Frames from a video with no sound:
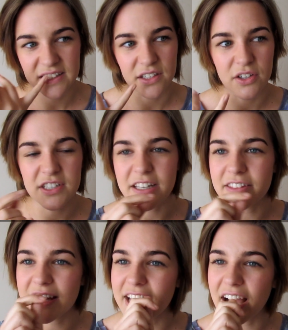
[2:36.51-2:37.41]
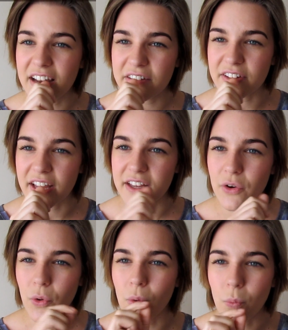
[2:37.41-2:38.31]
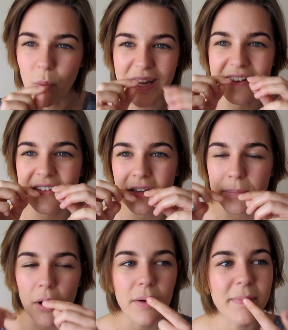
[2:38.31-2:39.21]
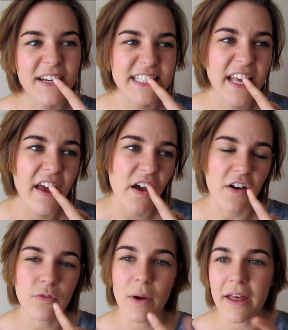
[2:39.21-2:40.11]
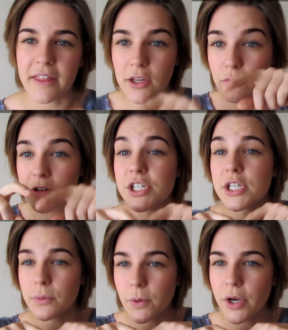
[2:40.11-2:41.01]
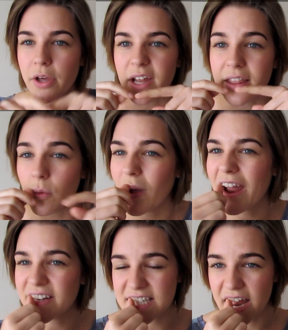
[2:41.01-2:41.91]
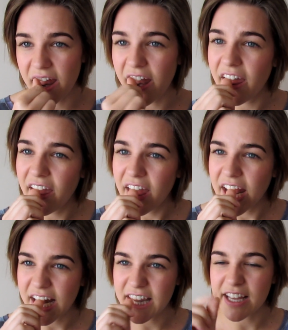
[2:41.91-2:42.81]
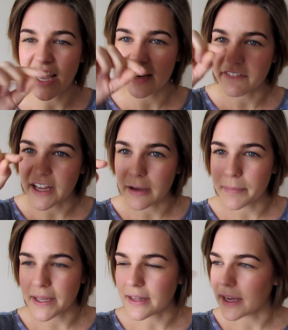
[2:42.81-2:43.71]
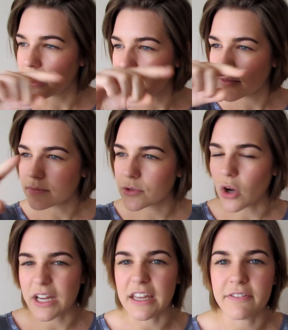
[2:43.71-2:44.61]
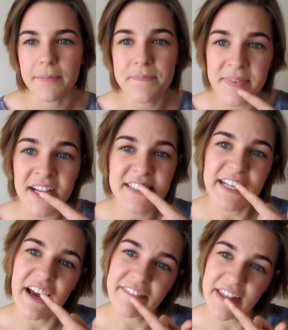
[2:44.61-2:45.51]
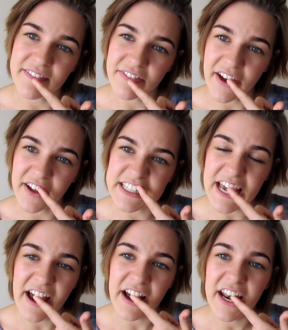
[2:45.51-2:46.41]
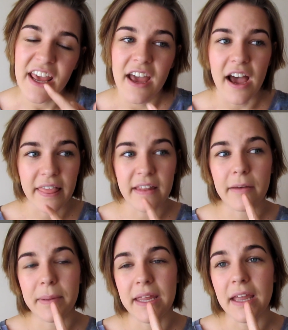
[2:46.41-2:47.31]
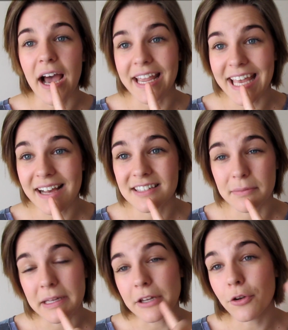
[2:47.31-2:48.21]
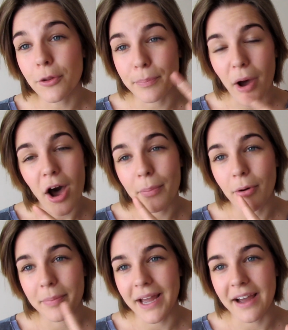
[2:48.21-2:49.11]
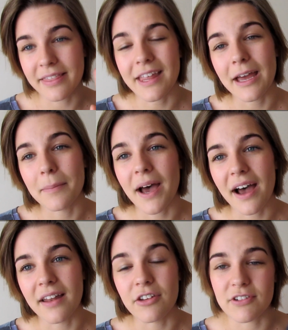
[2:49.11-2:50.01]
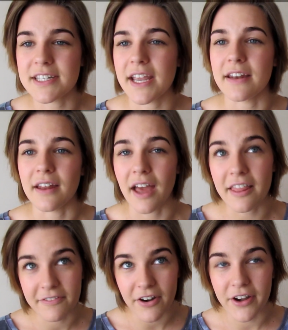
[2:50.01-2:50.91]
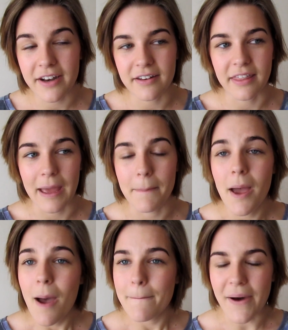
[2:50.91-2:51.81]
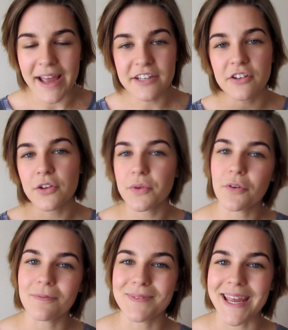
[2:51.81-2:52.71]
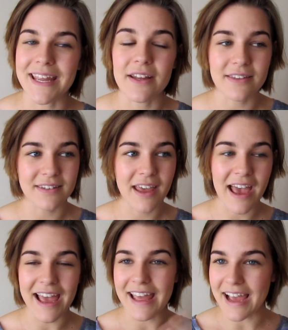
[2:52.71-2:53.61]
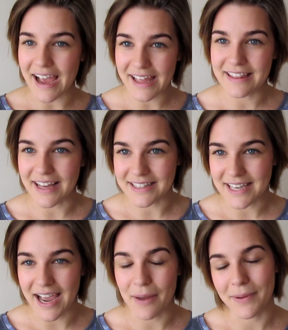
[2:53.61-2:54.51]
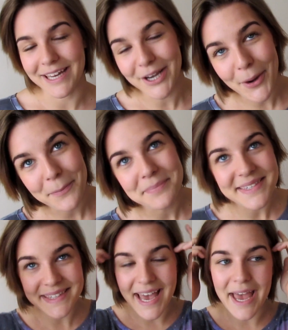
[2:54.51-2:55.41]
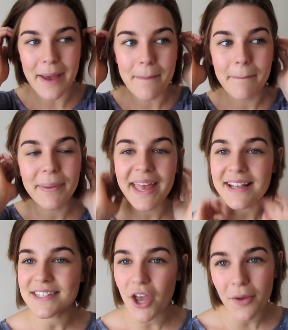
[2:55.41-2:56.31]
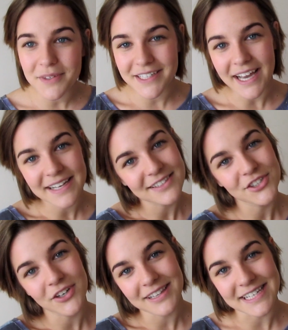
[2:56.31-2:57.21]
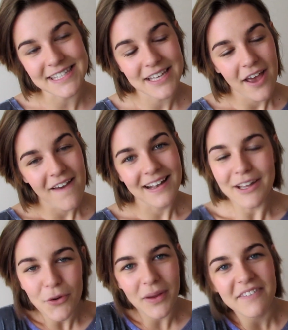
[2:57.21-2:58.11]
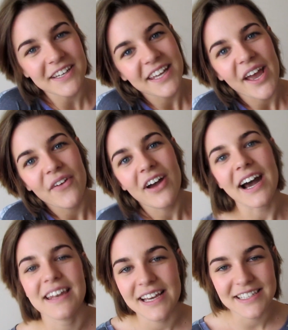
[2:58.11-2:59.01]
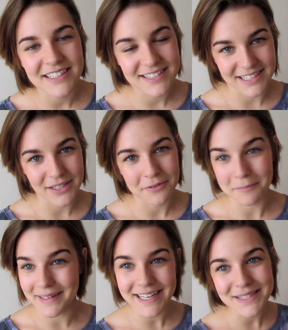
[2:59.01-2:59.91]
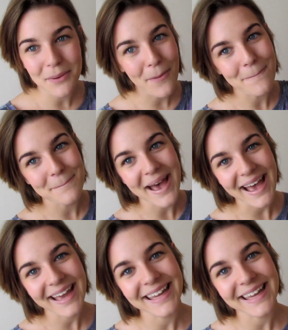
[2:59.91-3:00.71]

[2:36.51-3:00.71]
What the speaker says: So because they're kind of like all weird at the bottom because of where they originally were, like the wear and tear. They're kind of like a bit like not even, so I can have them filed down, and there'll be, I guess there'll be another bar put behind them and a retainer at the very end of them, but I shall do an update in that time when it comes. But yeah, so I hope you guys enjoyed this little quick video, and I shall see you in my next one. Bye.